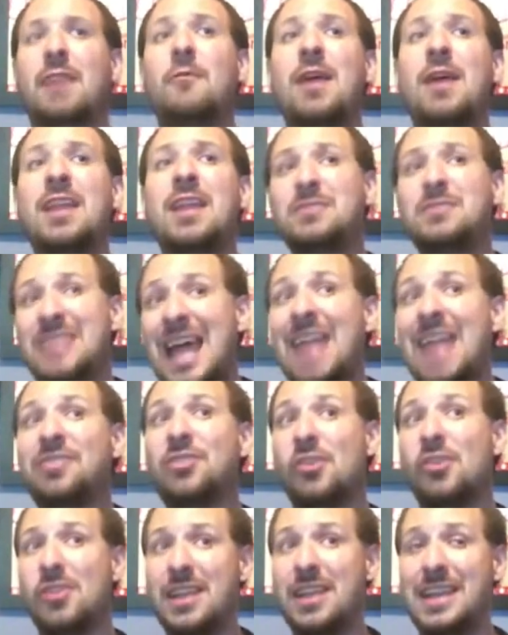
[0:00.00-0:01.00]
When it was at
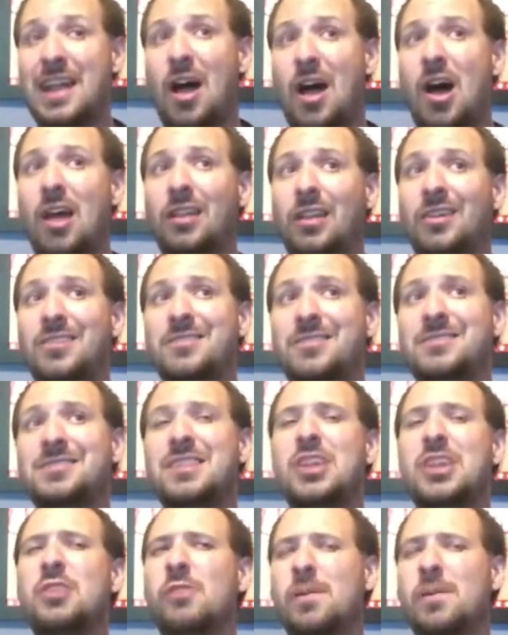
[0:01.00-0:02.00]
$30,
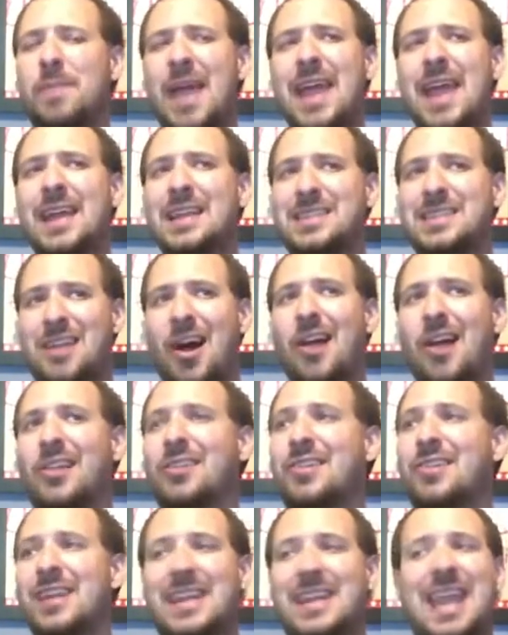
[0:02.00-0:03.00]
you were paying
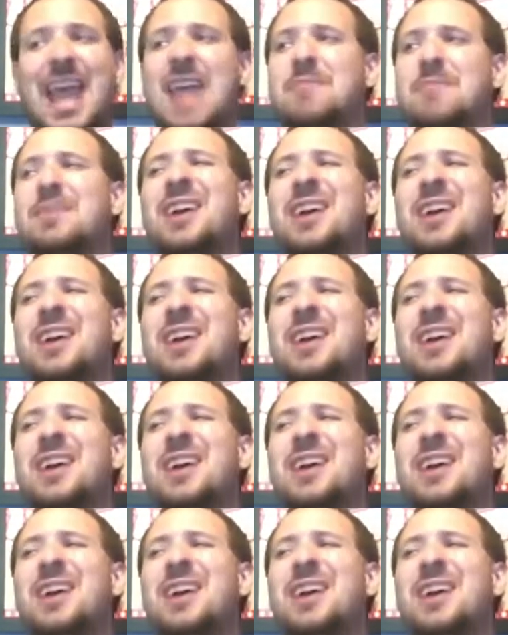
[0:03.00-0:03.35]
$1 a game.